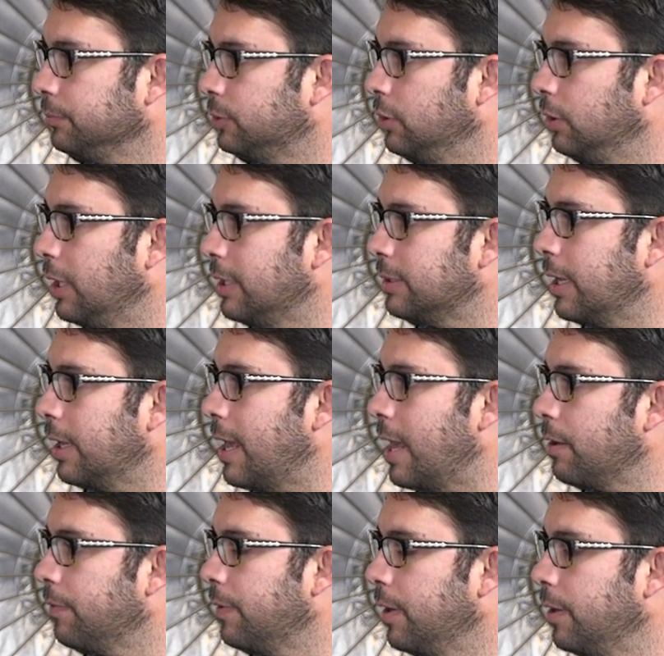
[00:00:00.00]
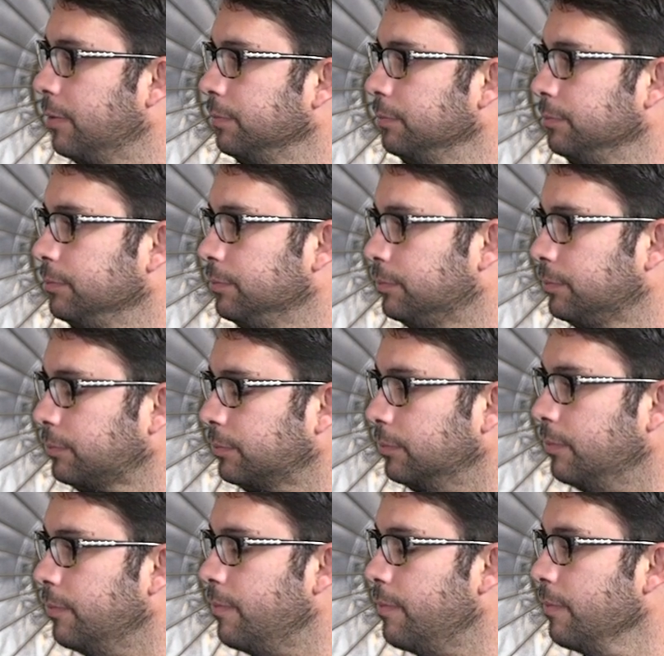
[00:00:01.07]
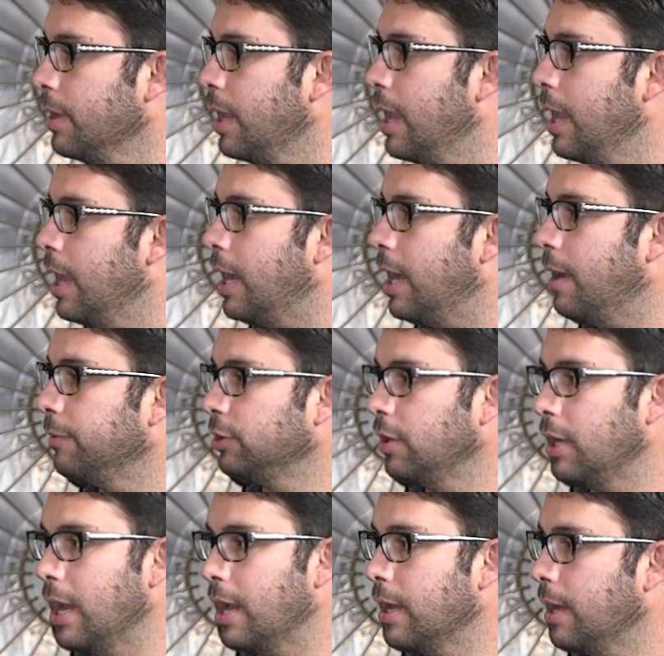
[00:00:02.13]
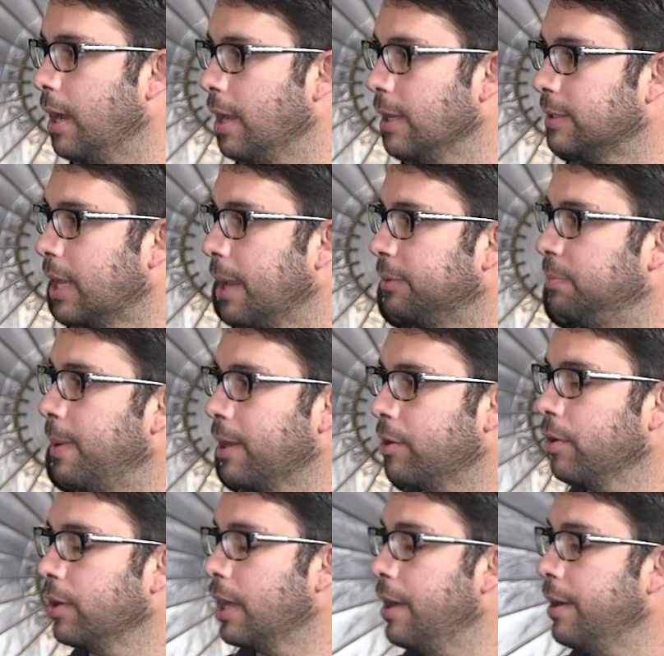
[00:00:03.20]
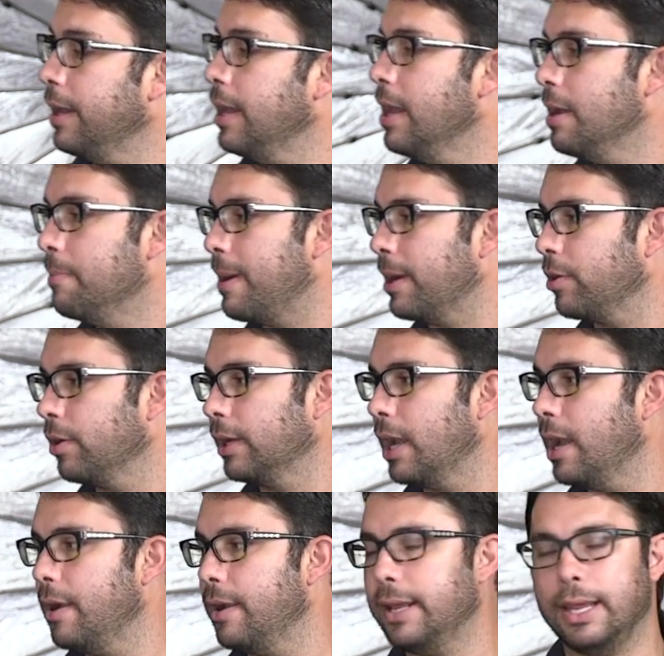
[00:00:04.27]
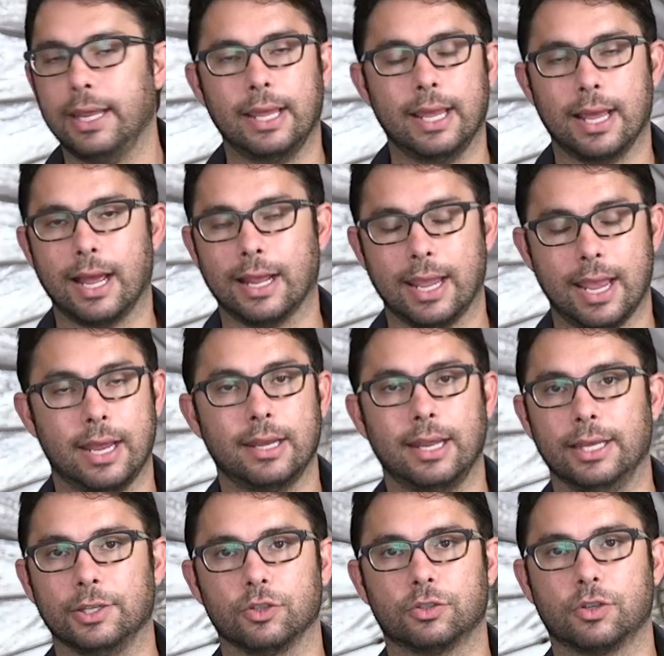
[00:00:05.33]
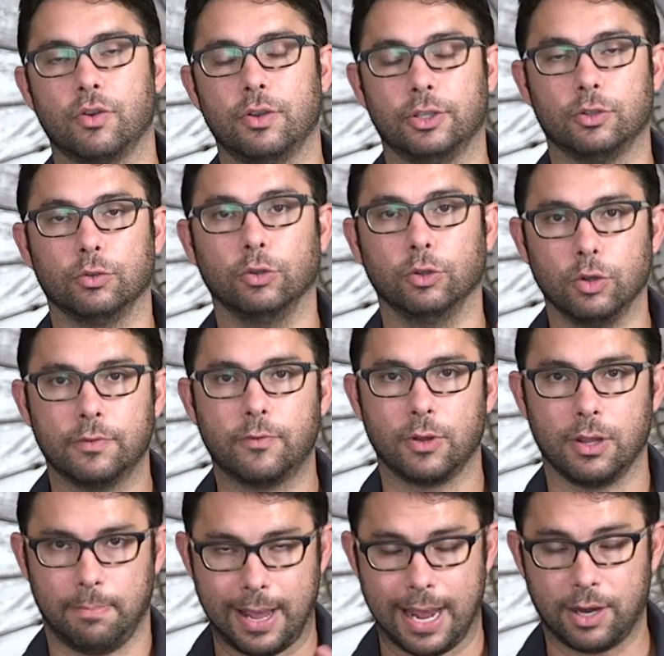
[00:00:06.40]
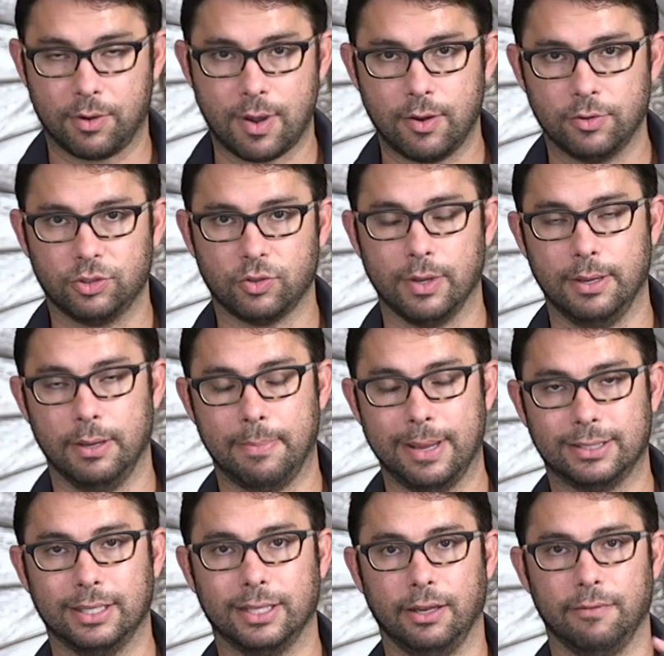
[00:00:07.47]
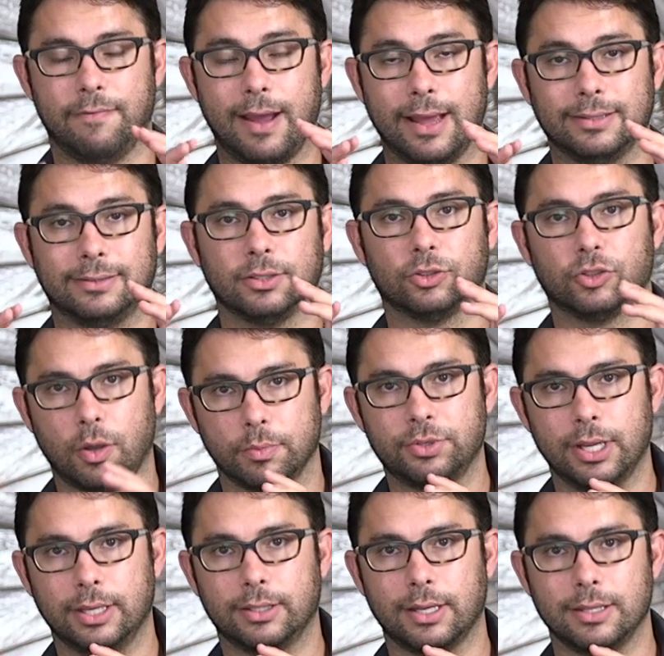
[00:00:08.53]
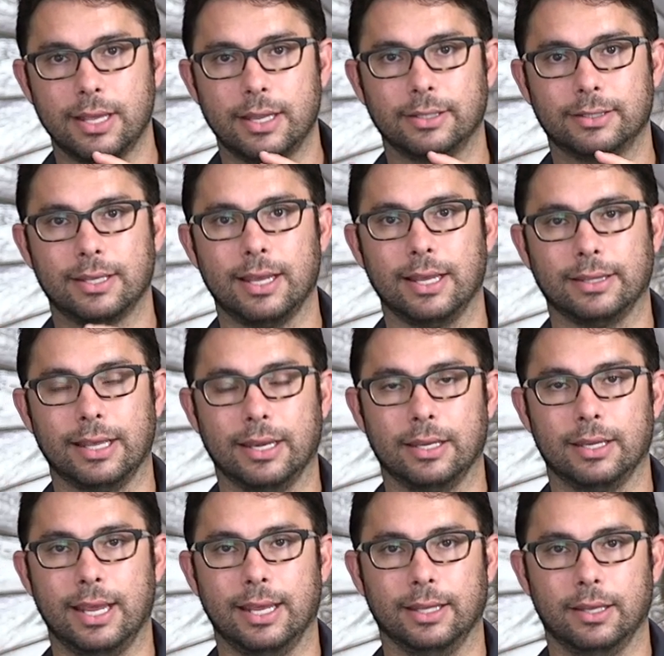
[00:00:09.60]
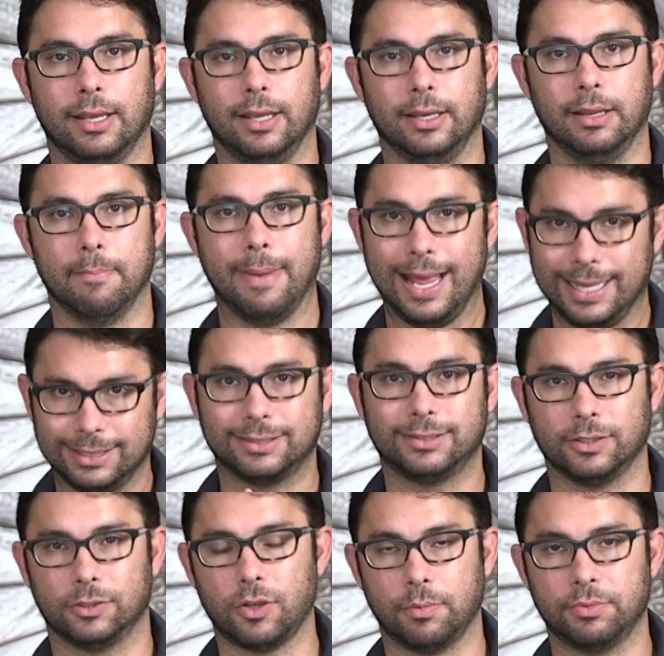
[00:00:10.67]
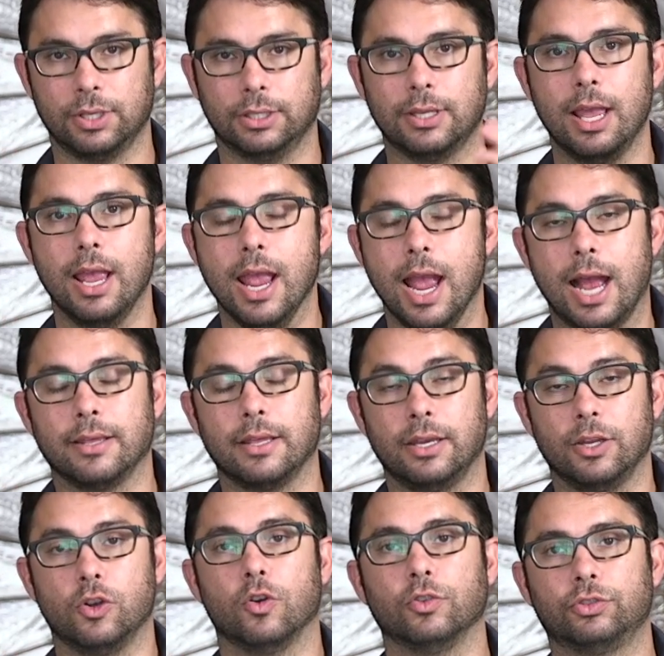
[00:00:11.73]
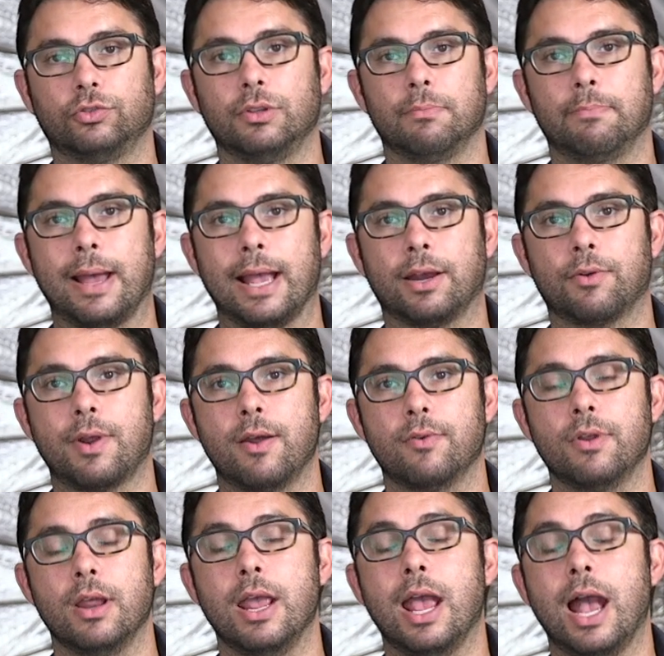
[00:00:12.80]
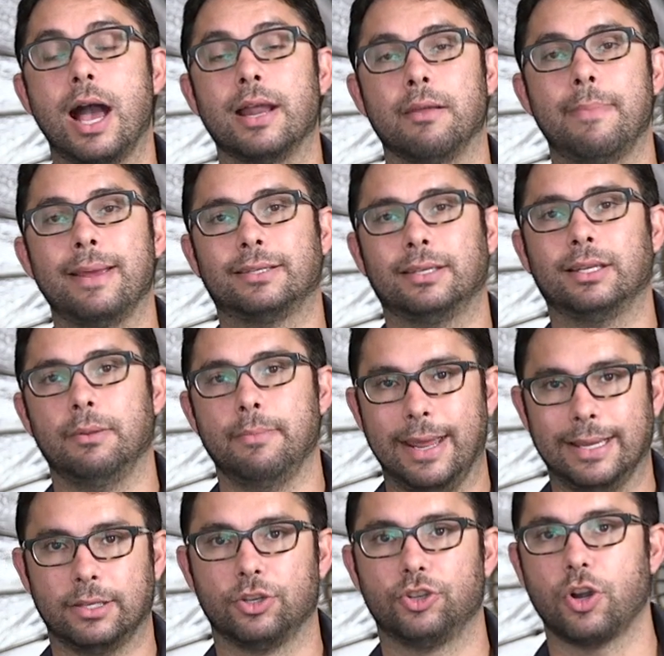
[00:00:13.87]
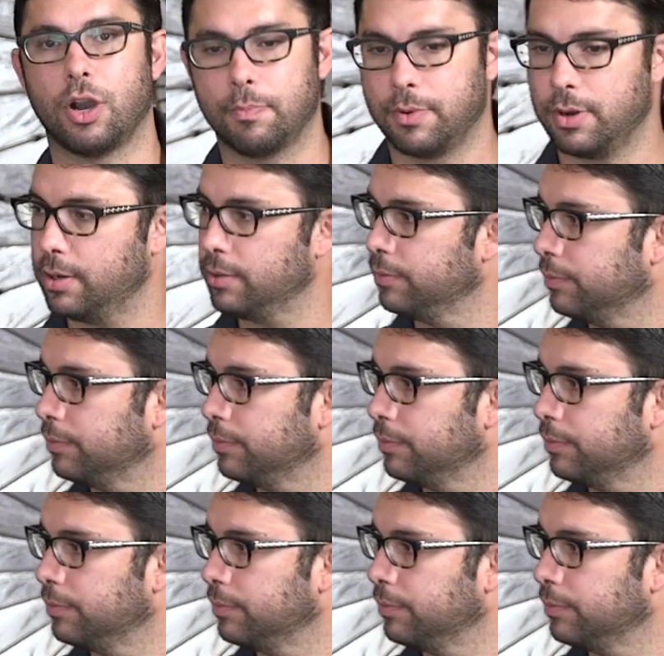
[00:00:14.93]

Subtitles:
So let's get out of here. Sorry, I skipped background clarity. Background clarity, again, is just going to look for the background. So it basically finds the subject and then, it masks the subject, and then it goes to the background and it basically makes it sharper.